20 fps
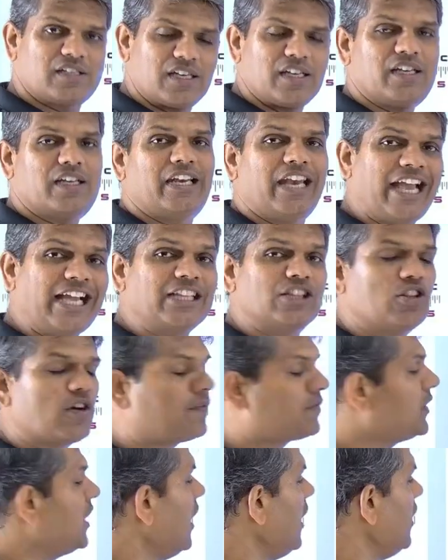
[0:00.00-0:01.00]
length of
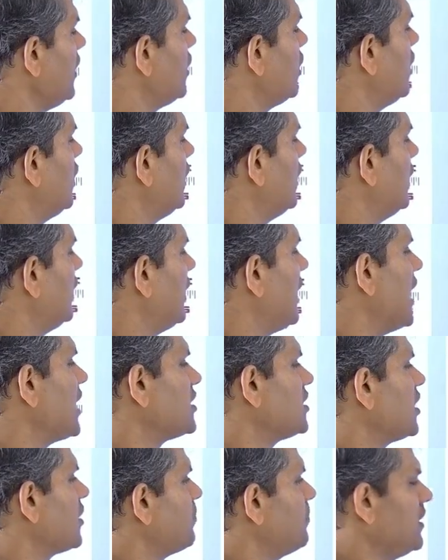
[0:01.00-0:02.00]
the
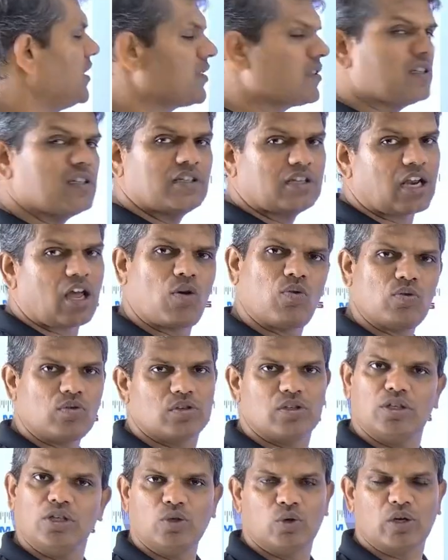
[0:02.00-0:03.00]
larger piece. Now
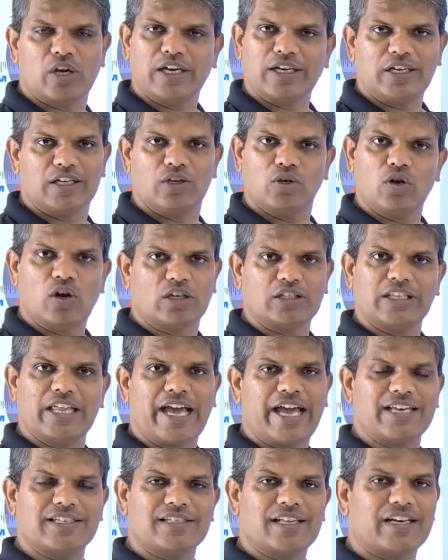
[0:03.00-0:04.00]
you got the
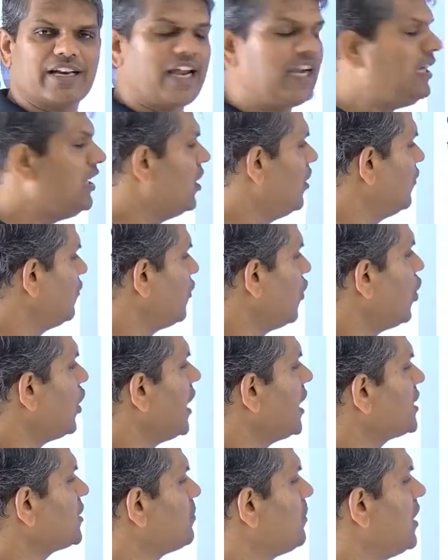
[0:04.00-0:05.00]
answer right.
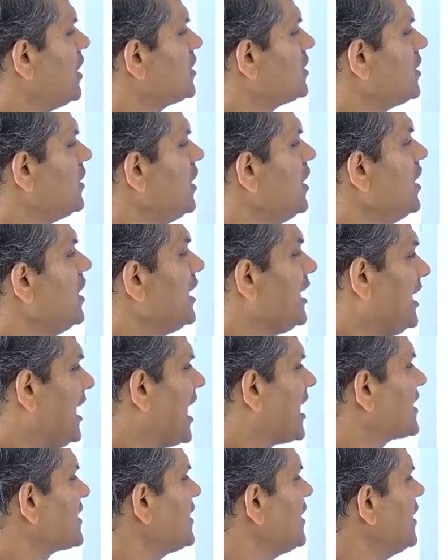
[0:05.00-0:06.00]
4x plus
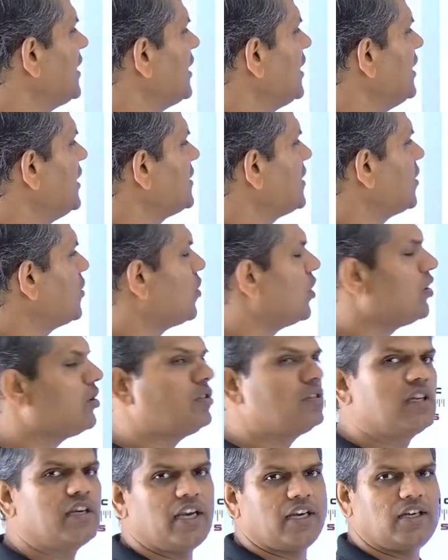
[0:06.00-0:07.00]
x is equal to
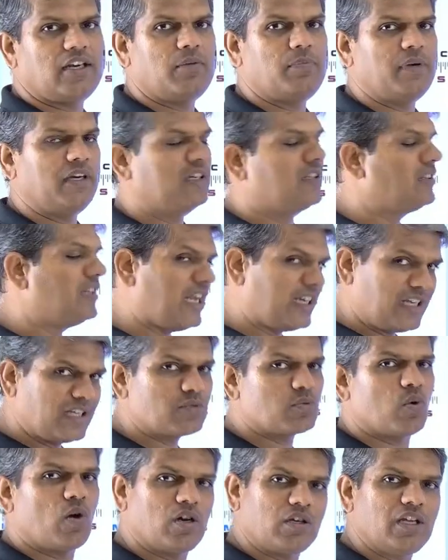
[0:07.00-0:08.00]
300 feet. That is
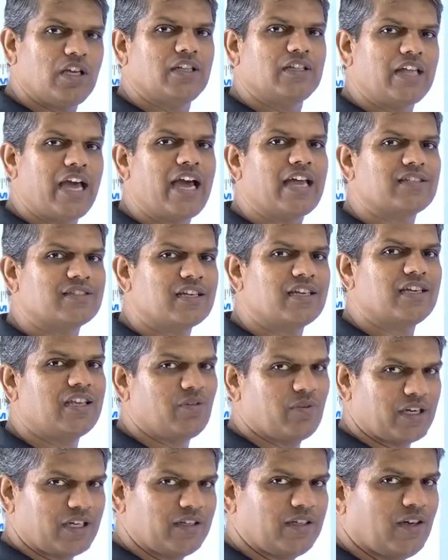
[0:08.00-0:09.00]
what the answer given.
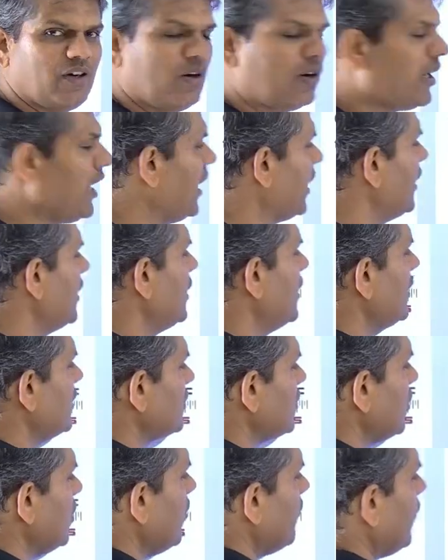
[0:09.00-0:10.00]
Okay, so if